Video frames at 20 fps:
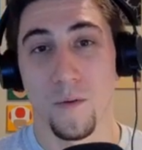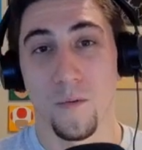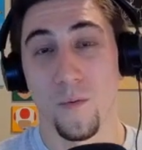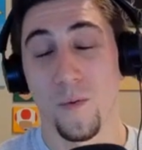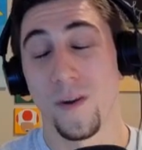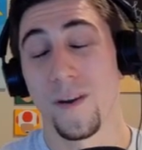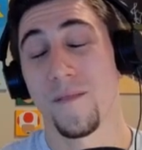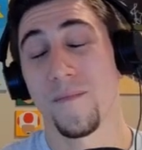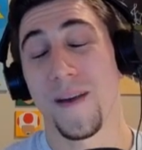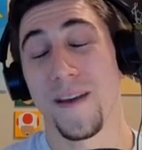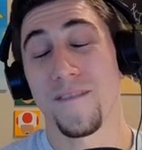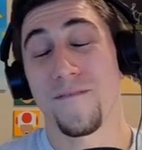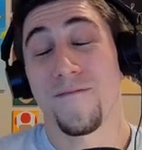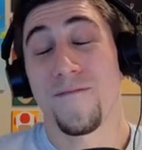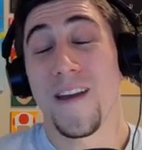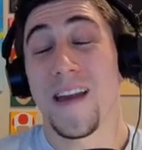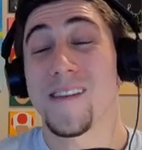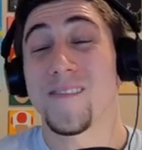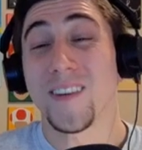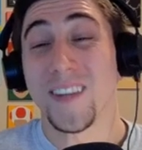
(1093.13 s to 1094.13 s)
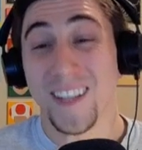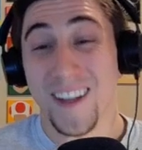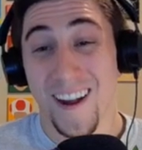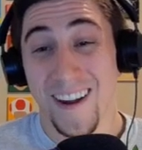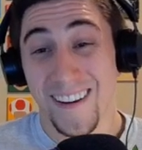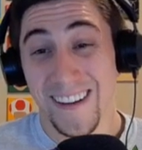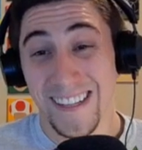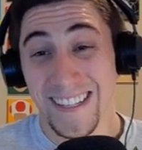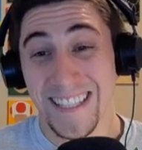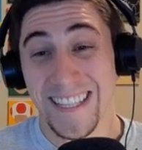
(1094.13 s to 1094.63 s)
One of my favorite
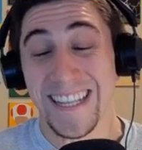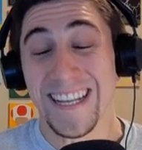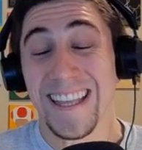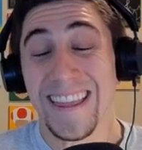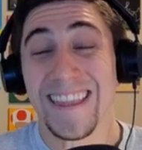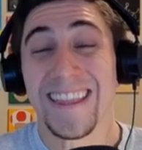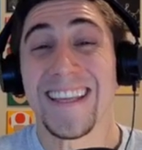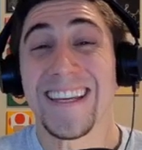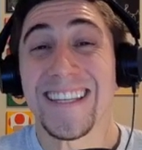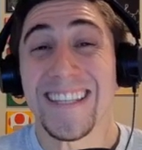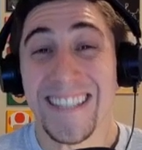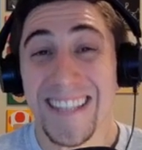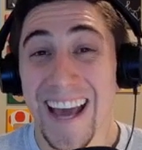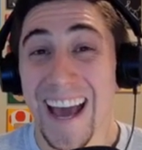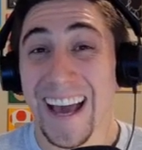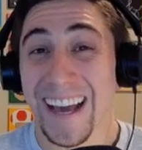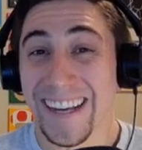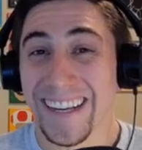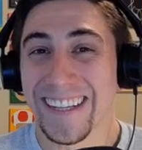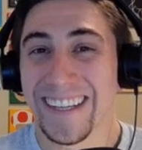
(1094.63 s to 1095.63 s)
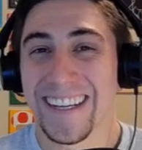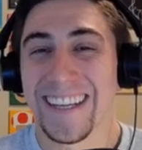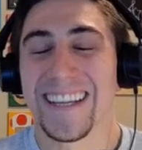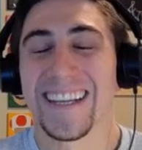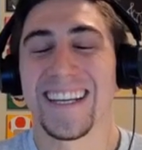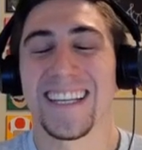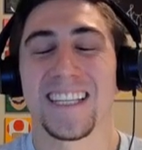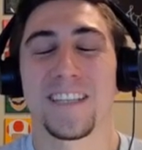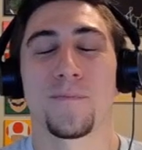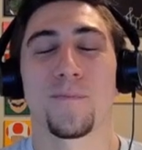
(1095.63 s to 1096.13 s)
cards in this deck
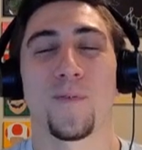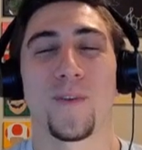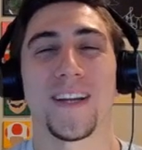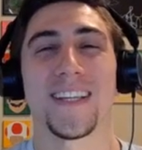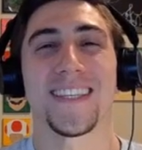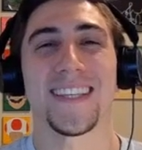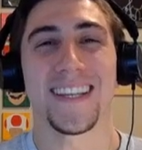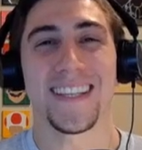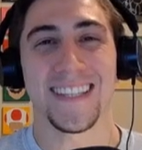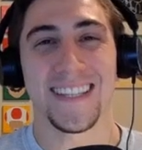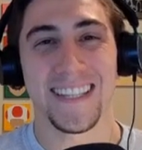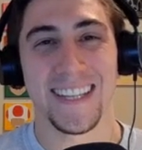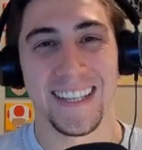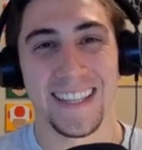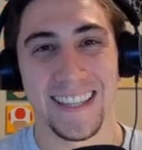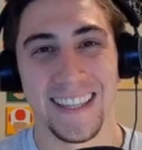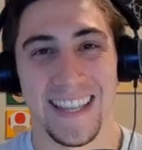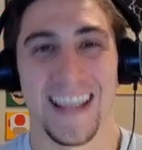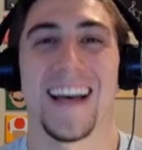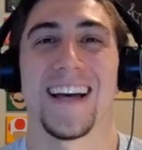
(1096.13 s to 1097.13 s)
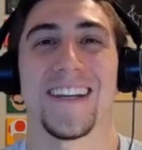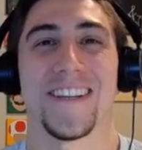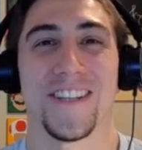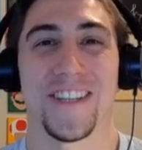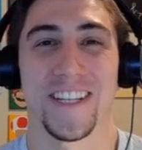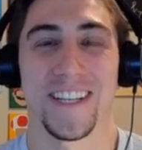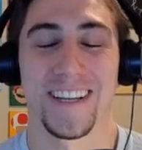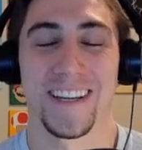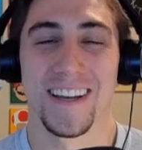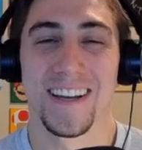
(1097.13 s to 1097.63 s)
is Princess
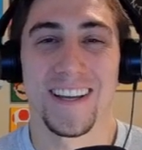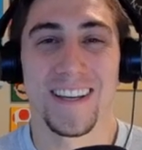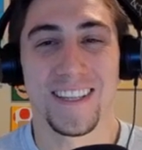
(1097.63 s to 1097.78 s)
Talanji.